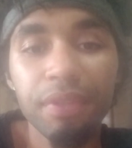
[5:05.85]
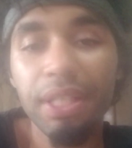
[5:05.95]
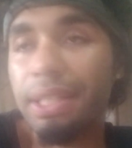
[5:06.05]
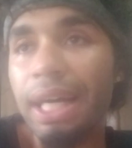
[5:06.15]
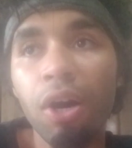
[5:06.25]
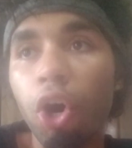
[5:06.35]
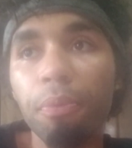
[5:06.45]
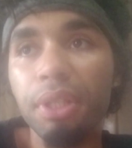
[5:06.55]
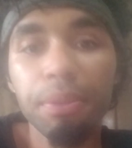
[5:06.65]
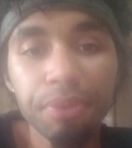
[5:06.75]
And not
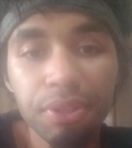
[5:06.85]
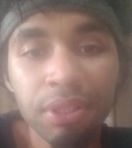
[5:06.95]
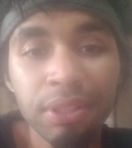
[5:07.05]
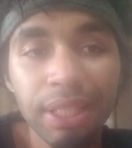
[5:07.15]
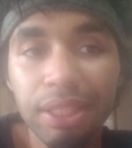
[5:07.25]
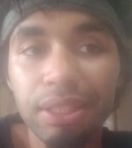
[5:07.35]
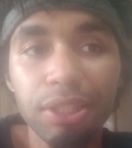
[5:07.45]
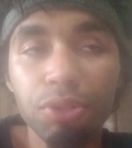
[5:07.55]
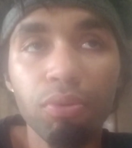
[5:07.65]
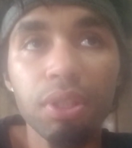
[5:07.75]
harm the innocents that
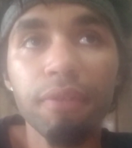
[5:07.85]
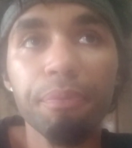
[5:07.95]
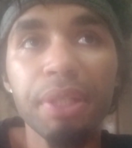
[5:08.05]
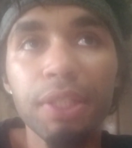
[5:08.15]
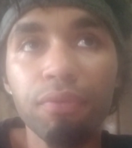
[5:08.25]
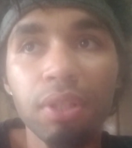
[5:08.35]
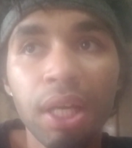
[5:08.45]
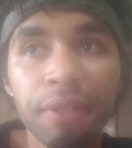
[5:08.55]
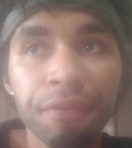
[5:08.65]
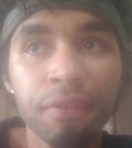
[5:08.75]
just want to live a peaceful
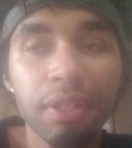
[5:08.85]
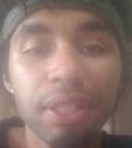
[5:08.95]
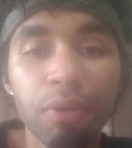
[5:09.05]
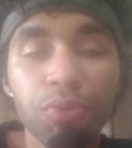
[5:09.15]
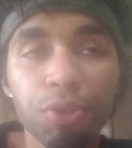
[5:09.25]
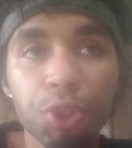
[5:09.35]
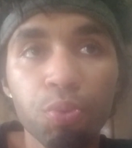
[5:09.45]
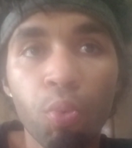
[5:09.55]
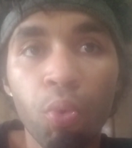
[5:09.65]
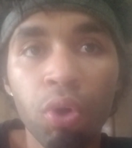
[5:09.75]
life that we are
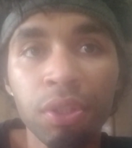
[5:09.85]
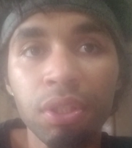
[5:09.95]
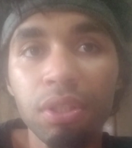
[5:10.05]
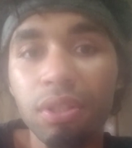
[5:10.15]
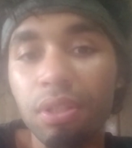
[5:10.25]
sworn